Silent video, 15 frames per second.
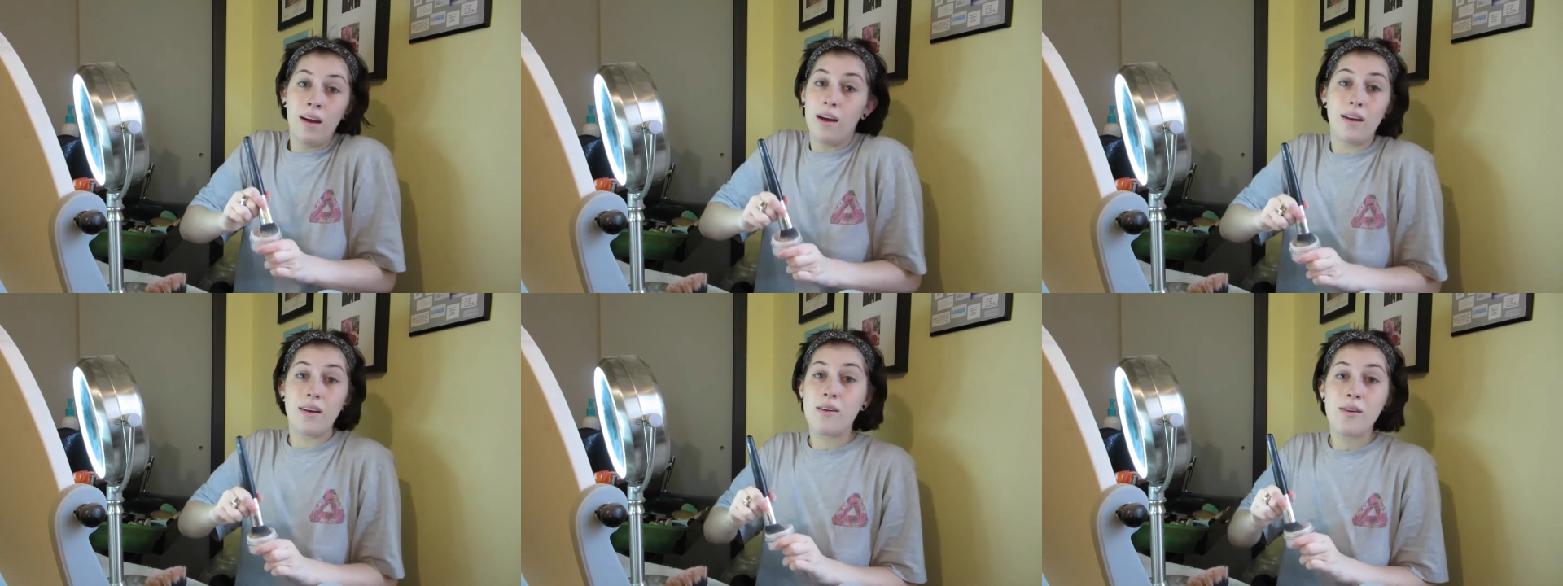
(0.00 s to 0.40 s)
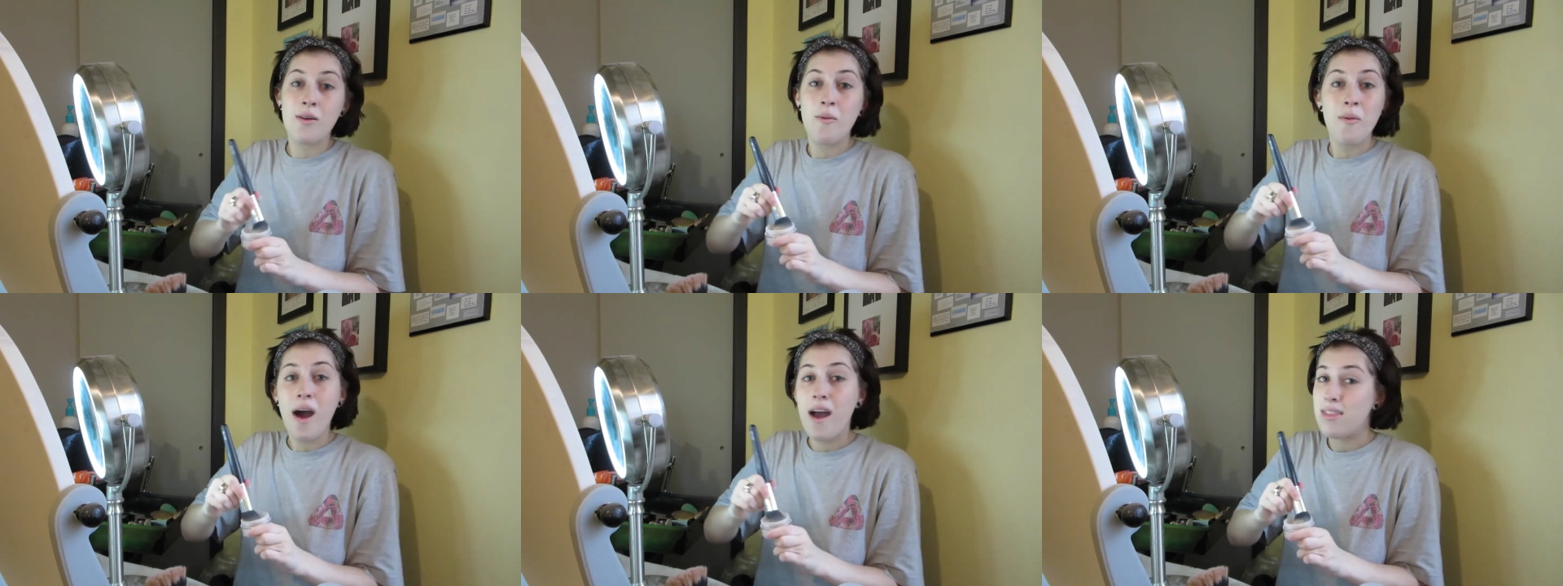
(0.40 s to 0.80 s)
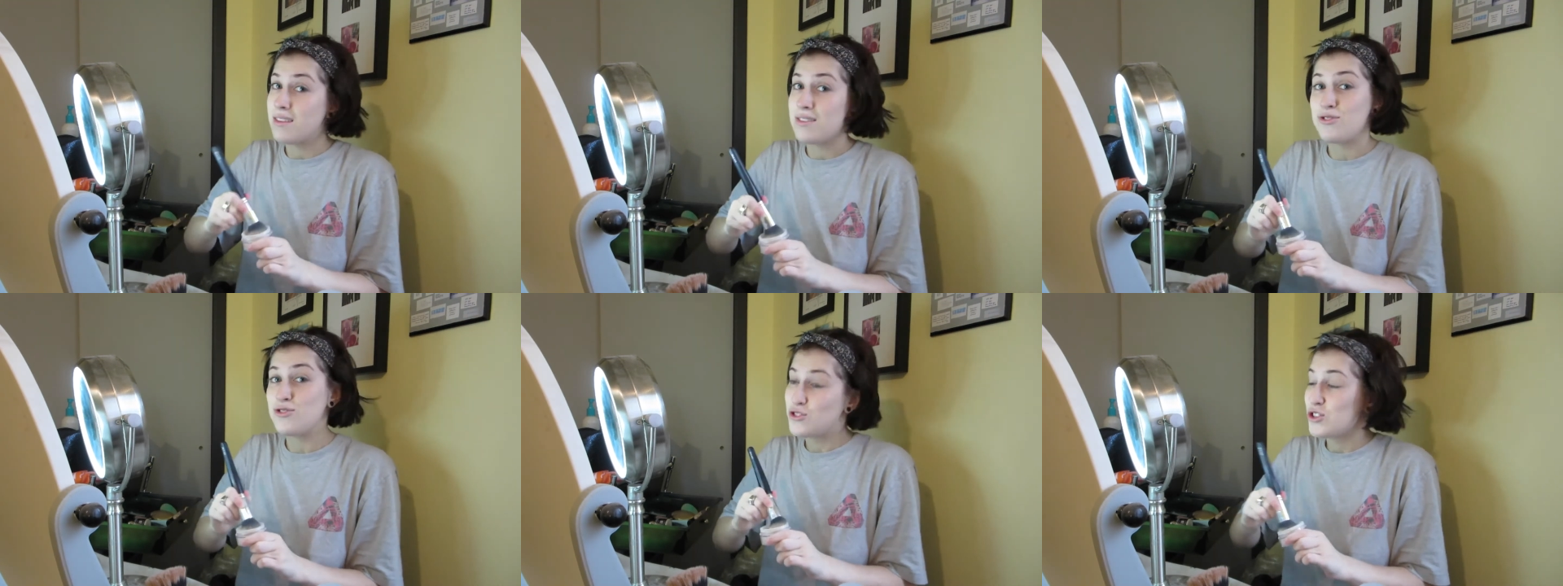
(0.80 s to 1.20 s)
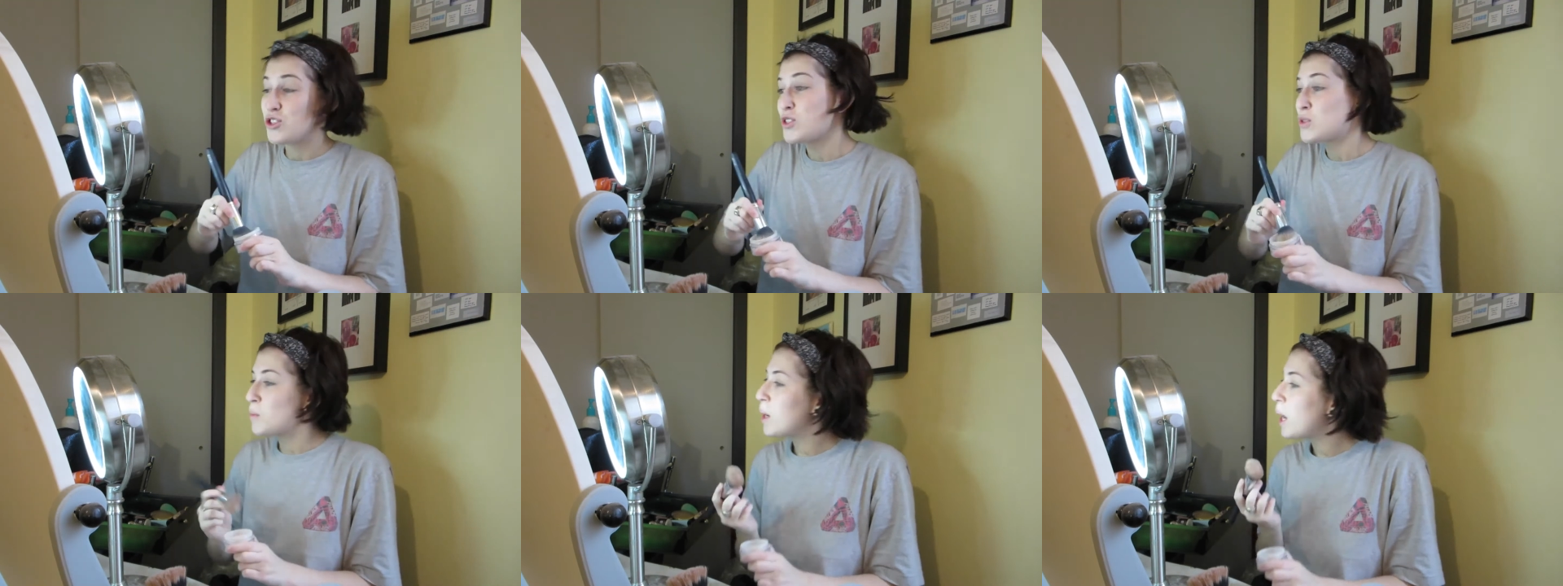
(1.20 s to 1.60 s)
I don't know why, this is
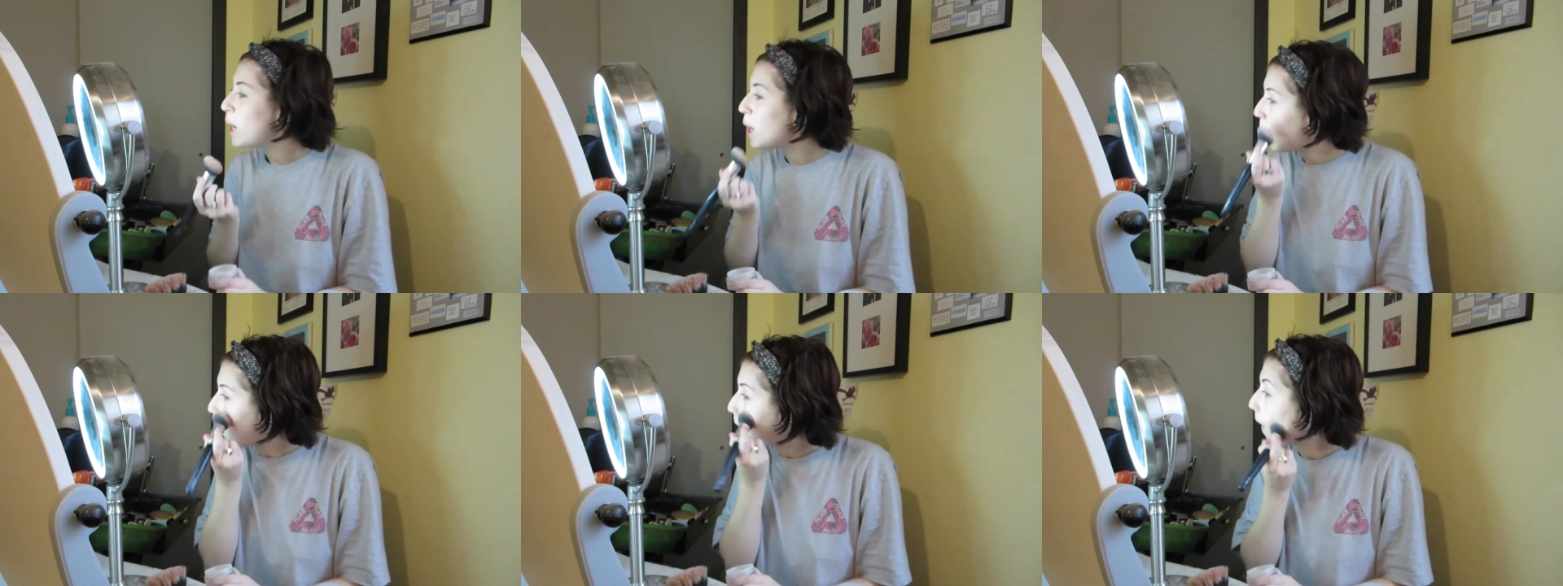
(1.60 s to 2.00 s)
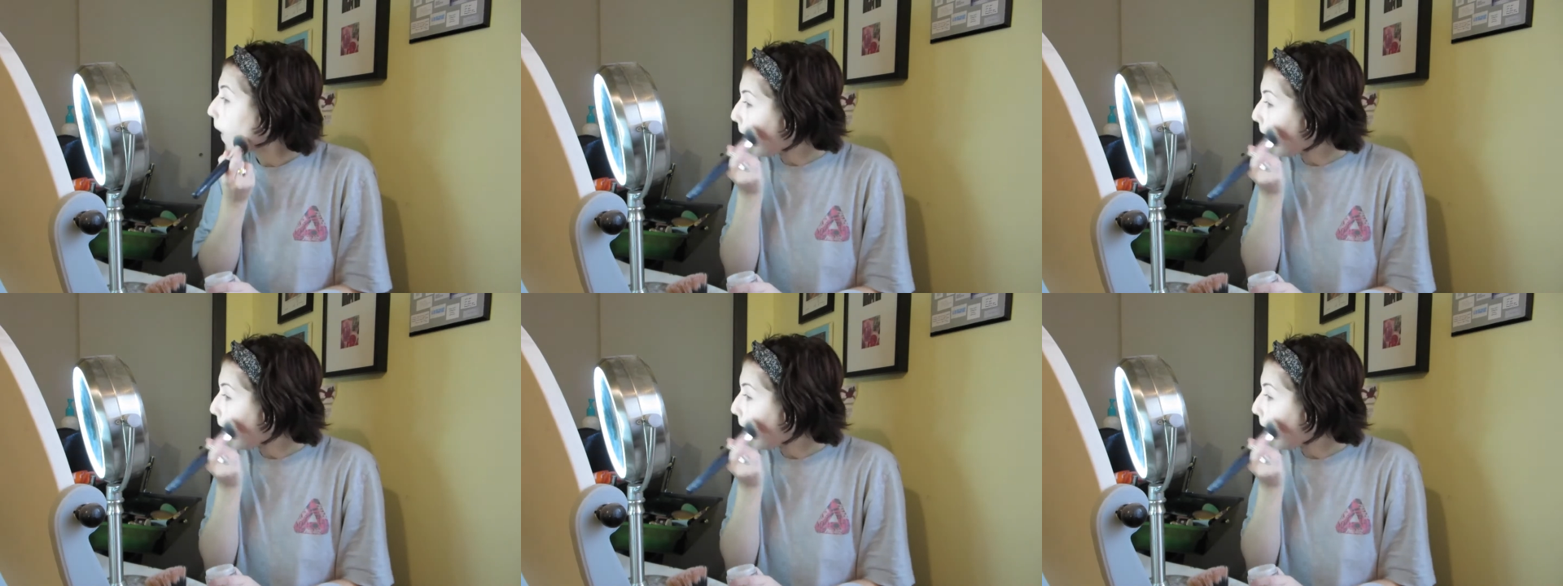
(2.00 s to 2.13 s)
just what I do.